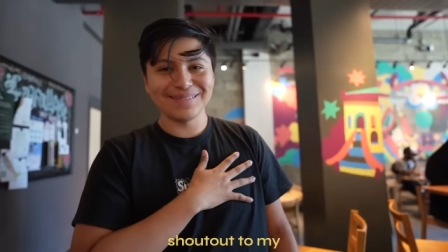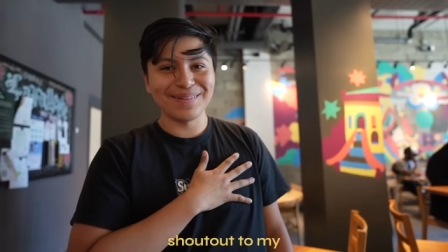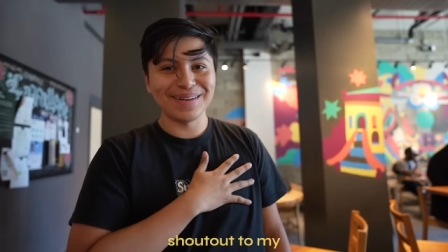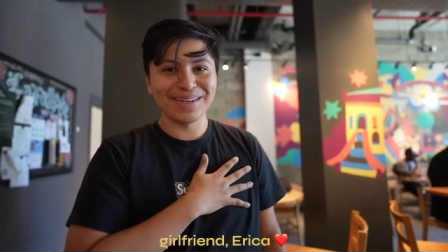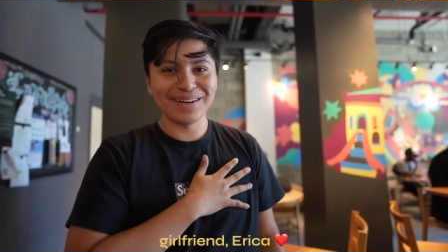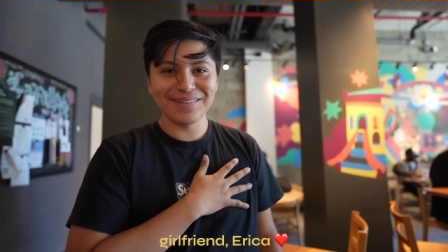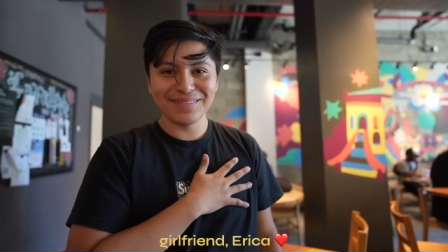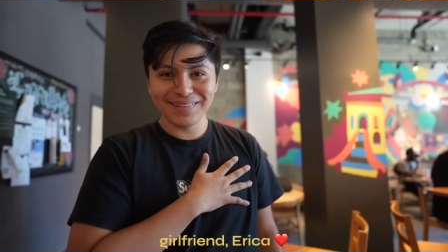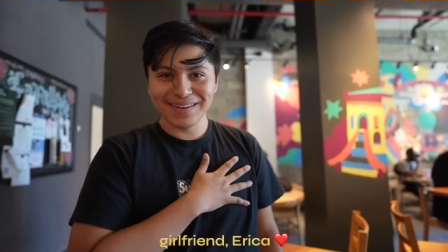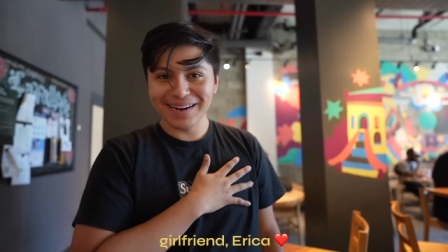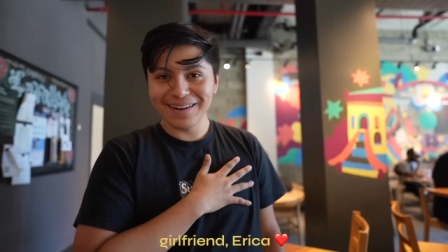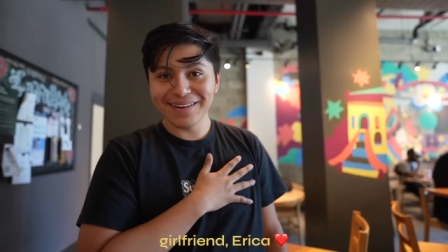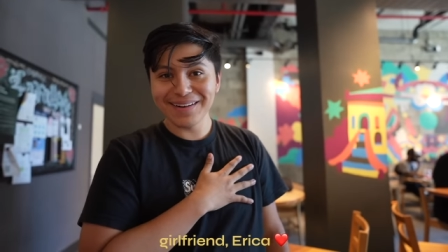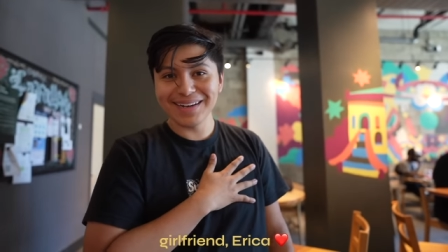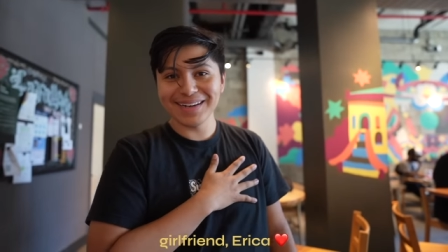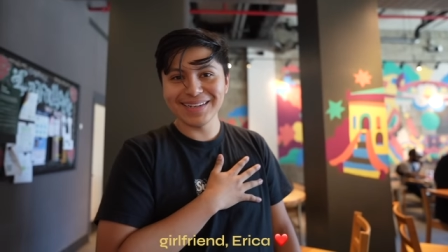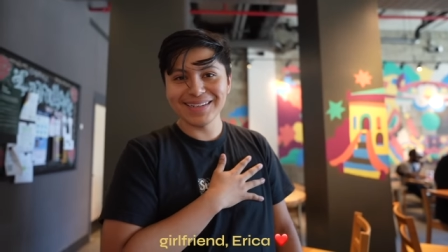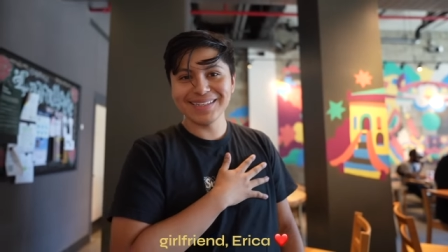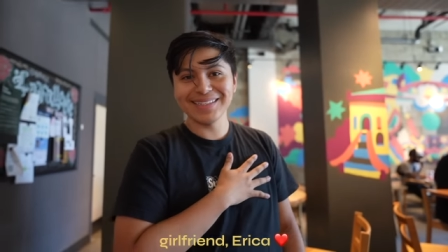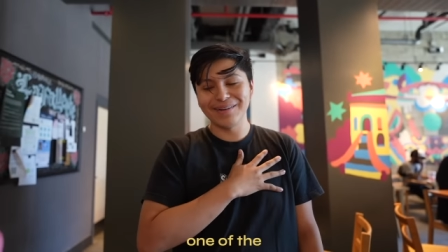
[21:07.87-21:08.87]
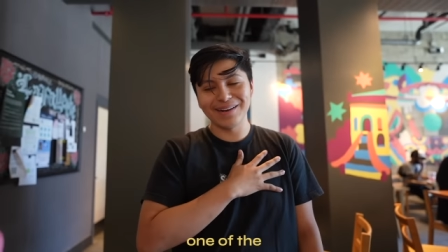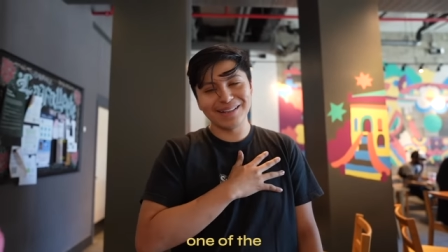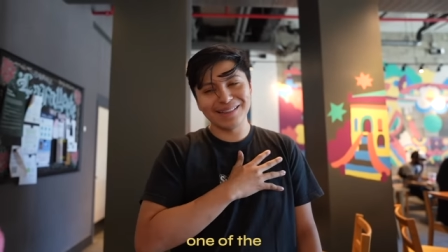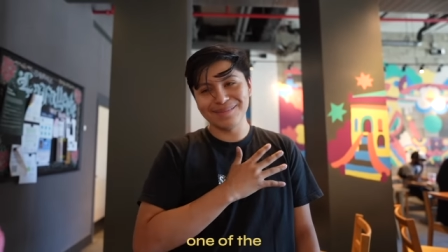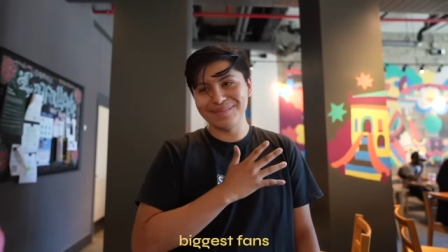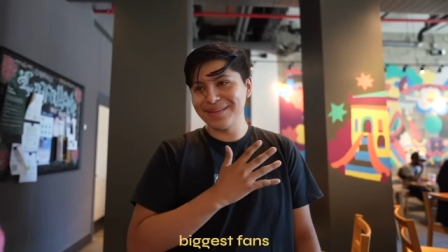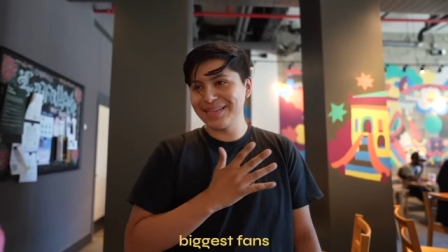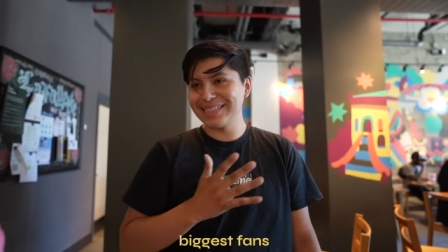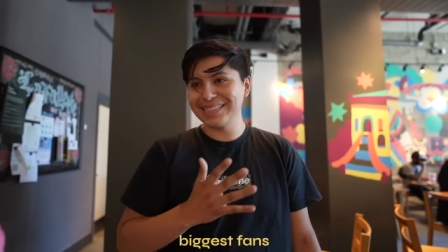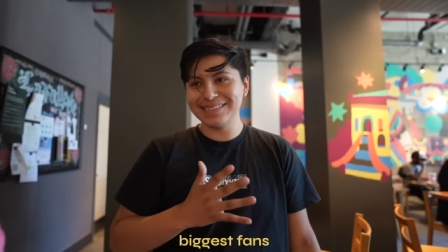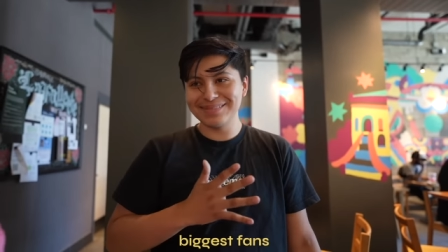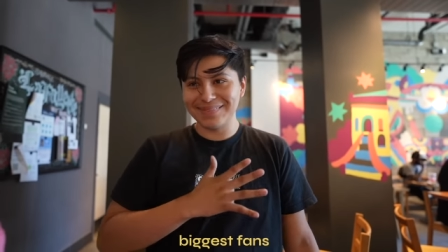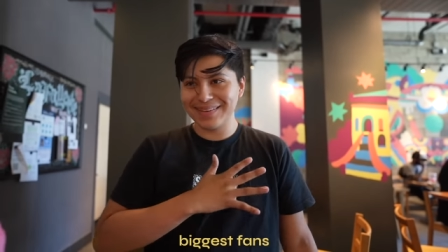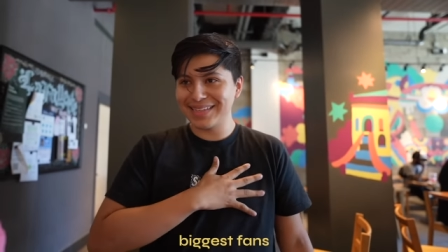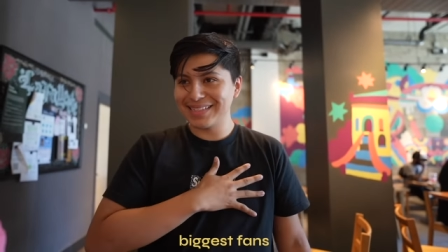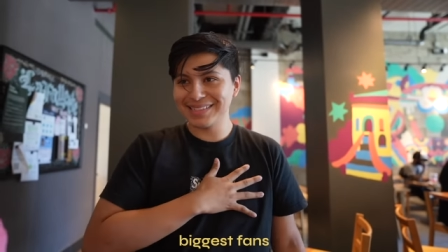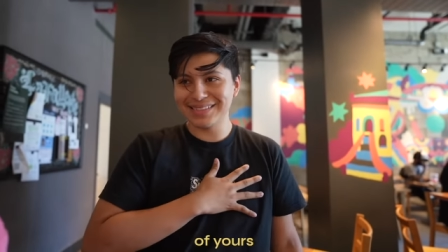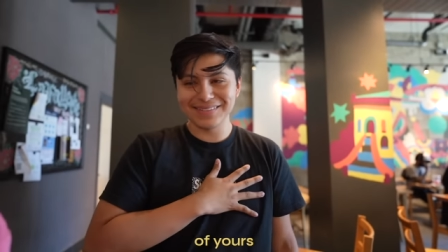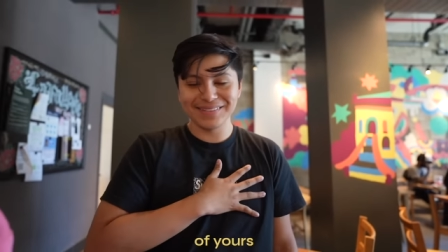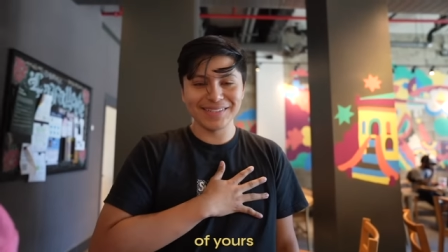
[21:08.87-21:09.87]
to my girlfriend Erica, one of the biggest
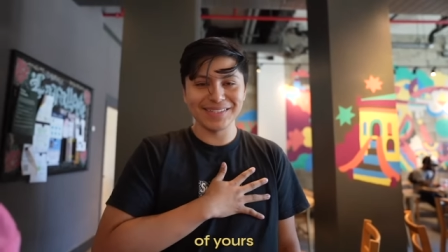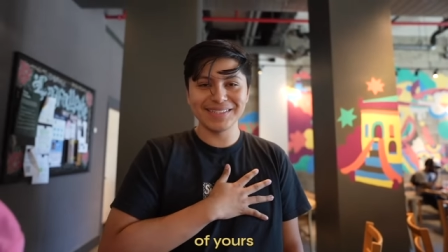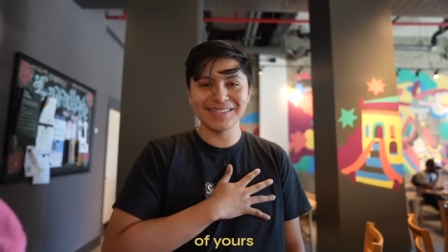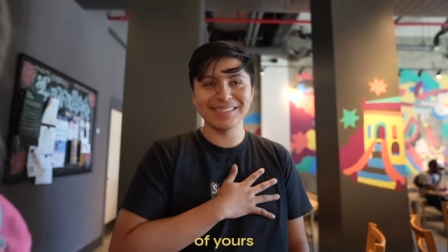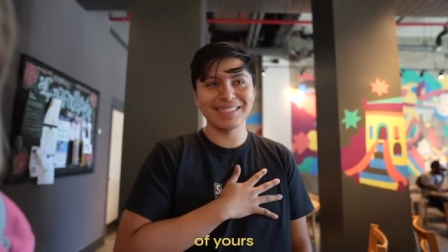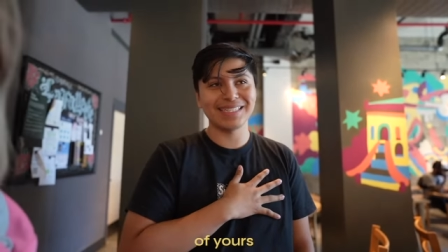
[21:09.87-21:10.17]
fans of yours.